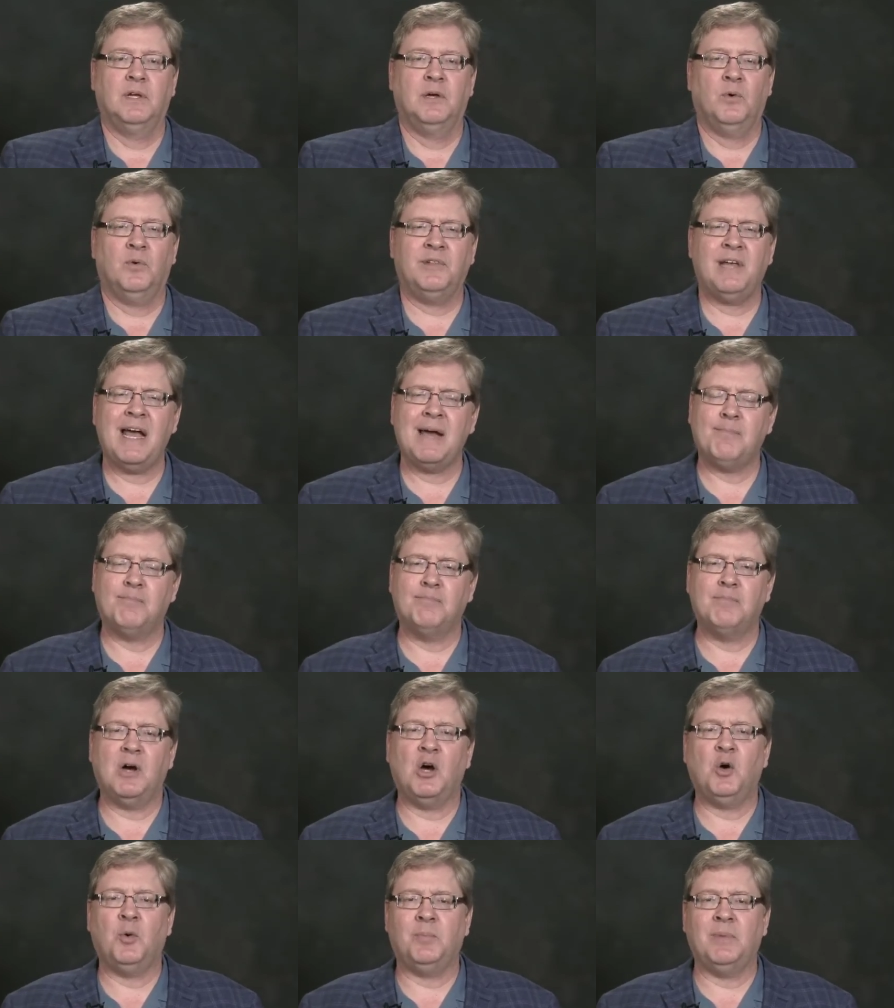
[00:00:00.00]
Well, that
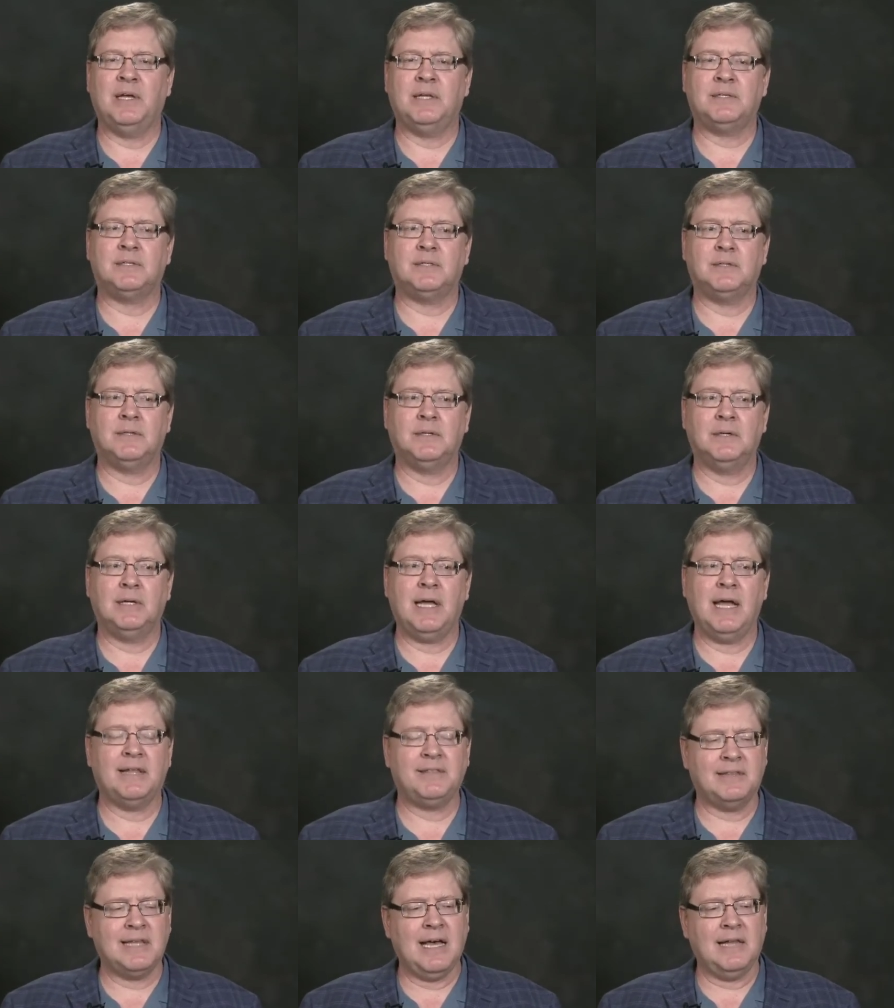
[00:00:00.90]
moment
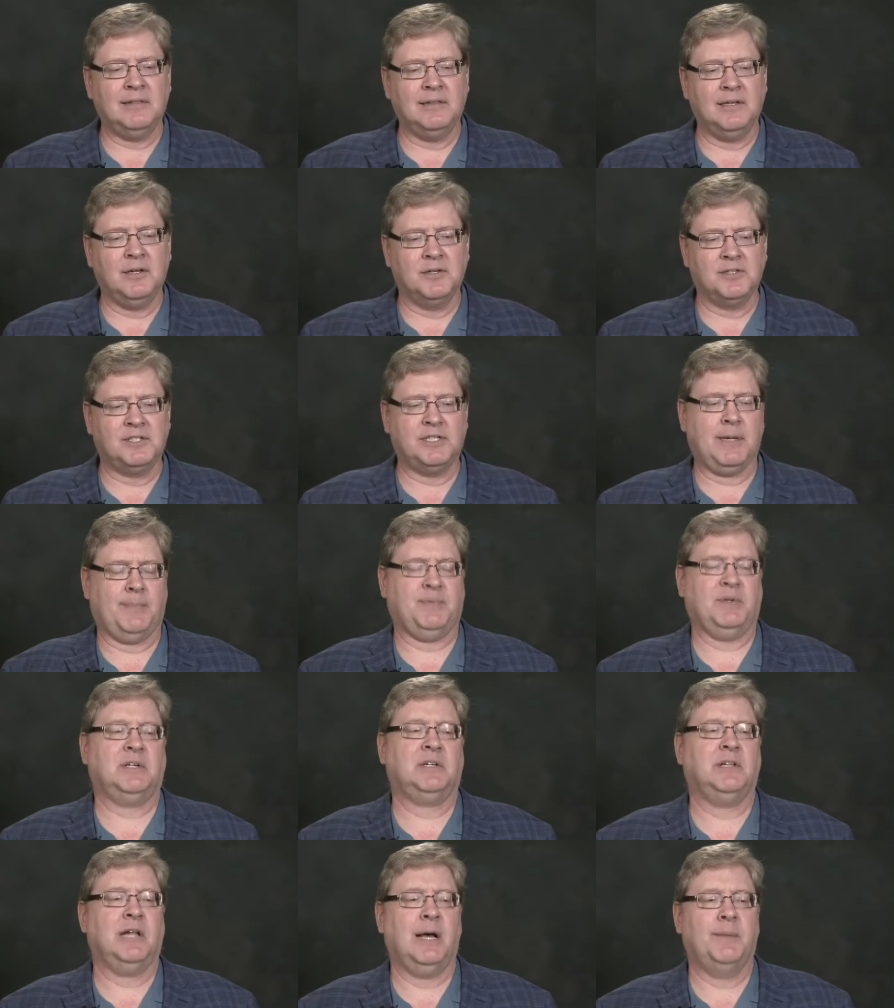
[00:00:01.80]
at that little
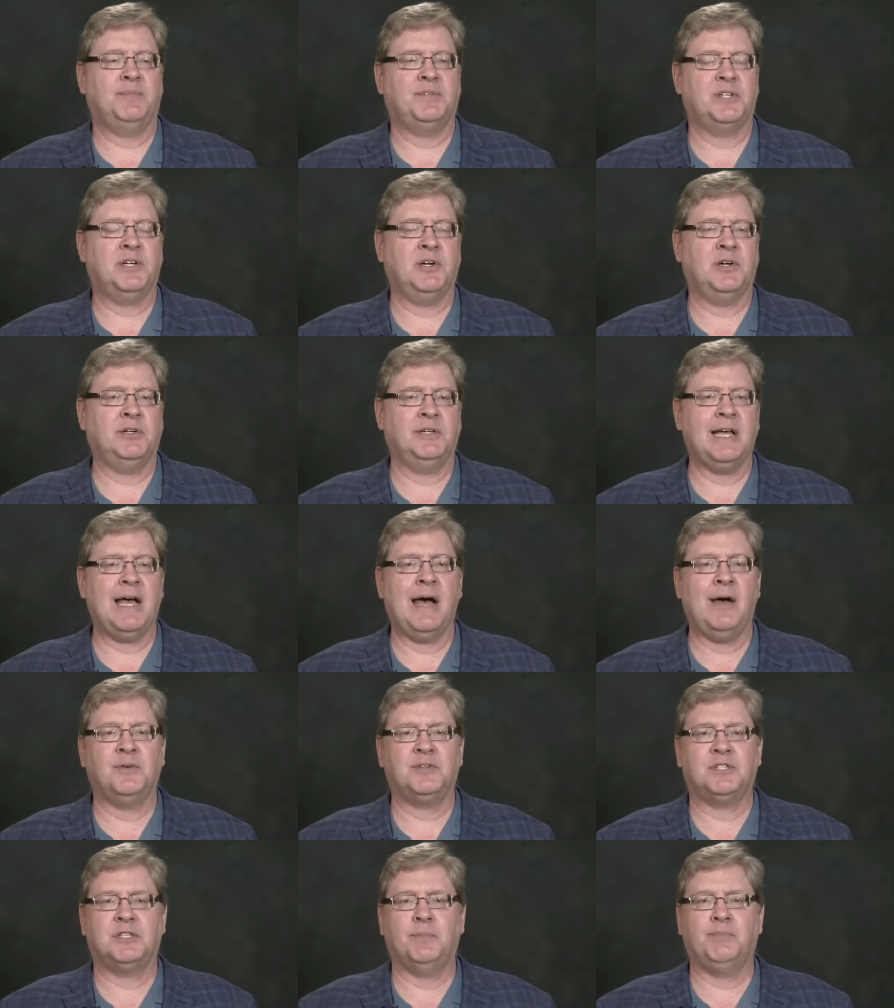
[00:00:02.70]
supper club turned
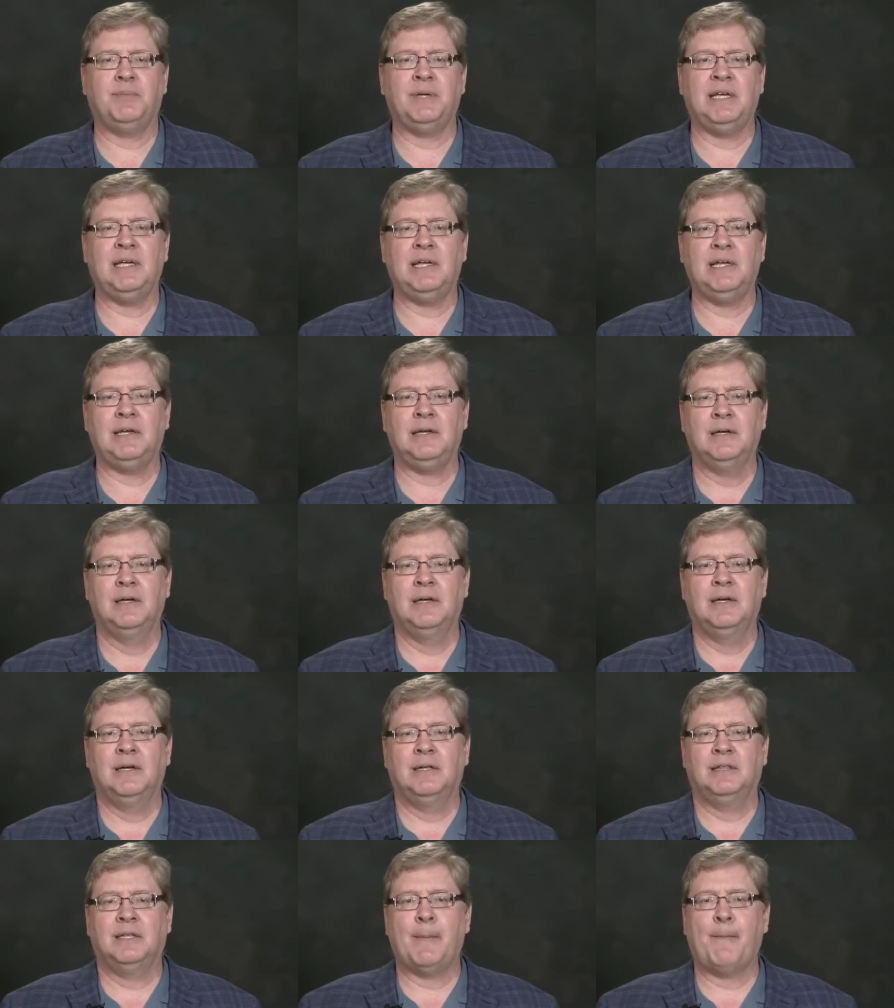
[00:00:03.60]
out to be
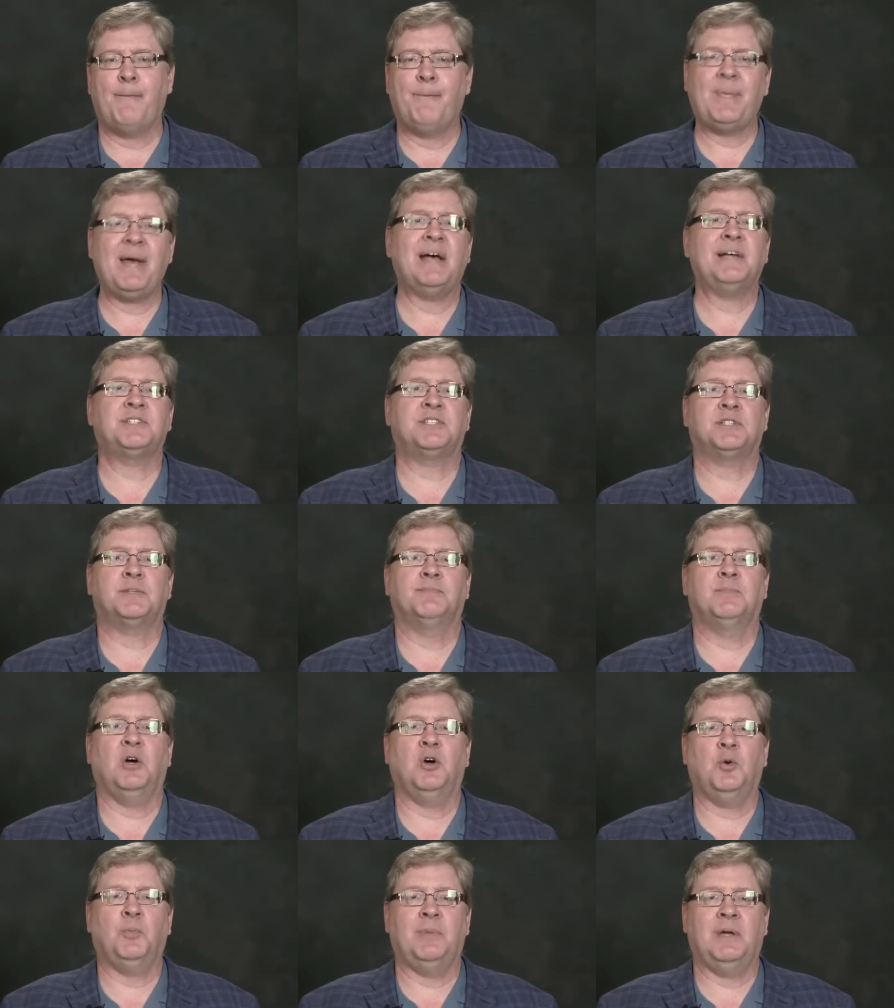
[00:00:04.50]
the best
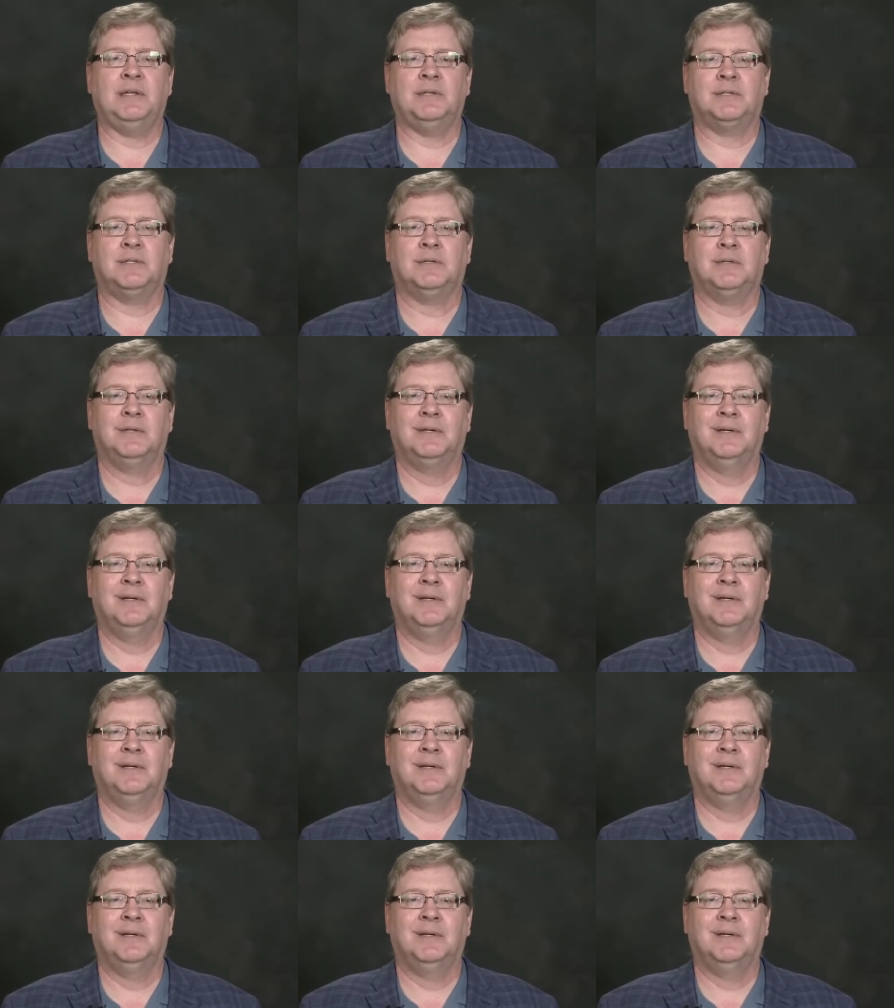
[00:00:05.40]
moment